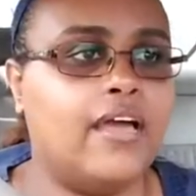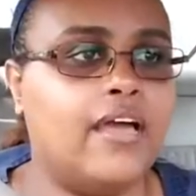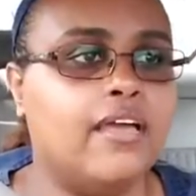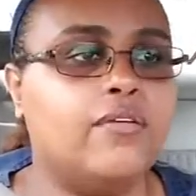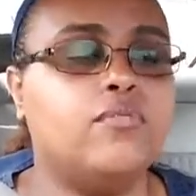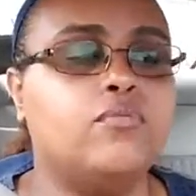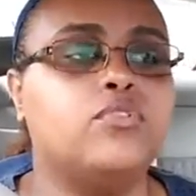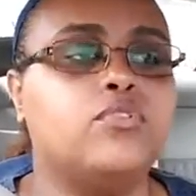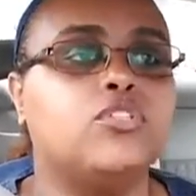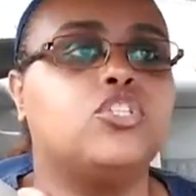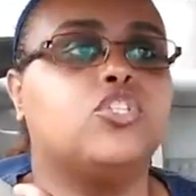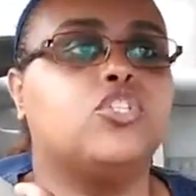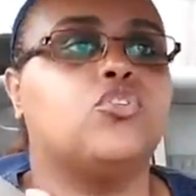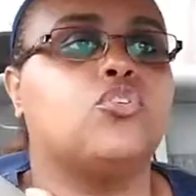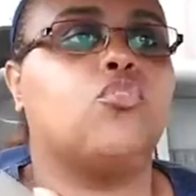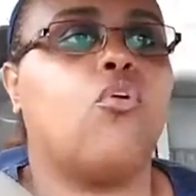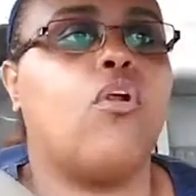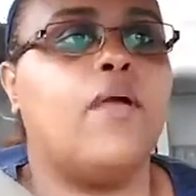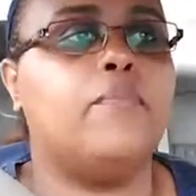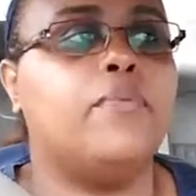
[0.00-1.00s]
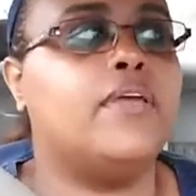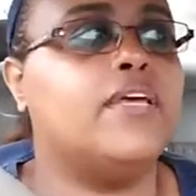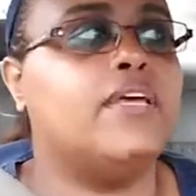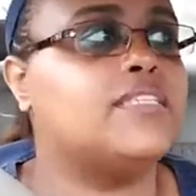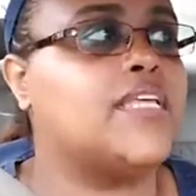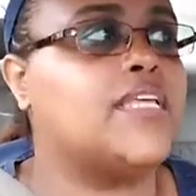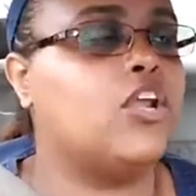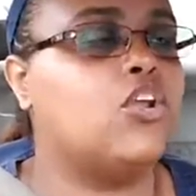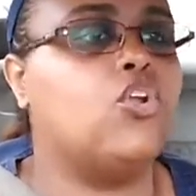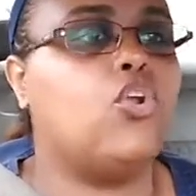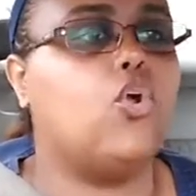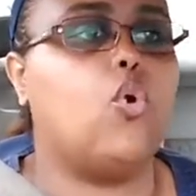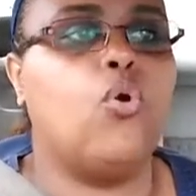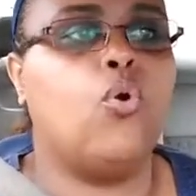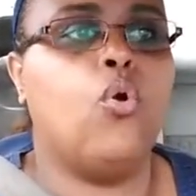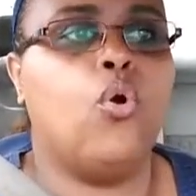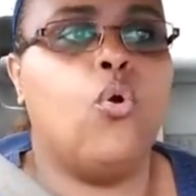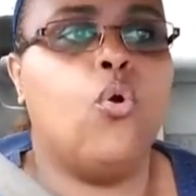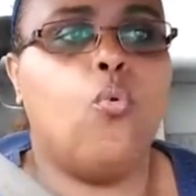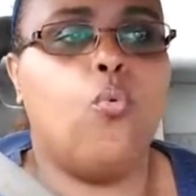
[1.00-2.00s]
I was just crying because I don't
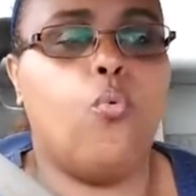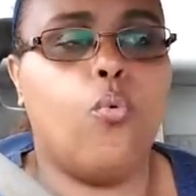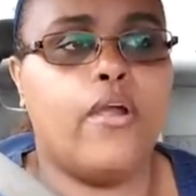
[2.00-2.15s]
know